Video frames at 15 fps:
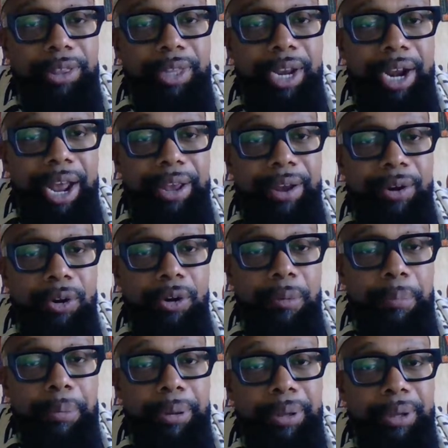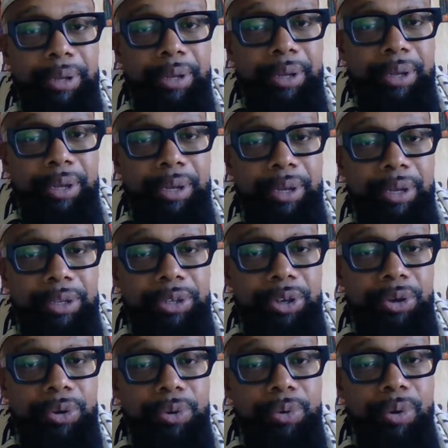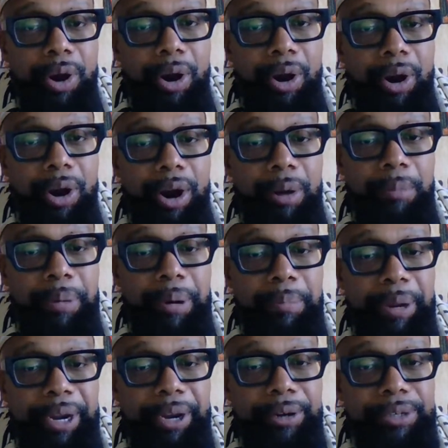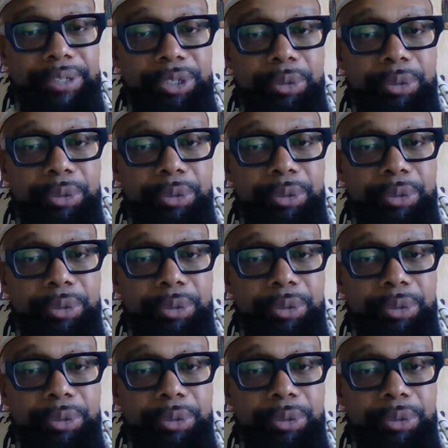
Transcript: that I hope you are prepared to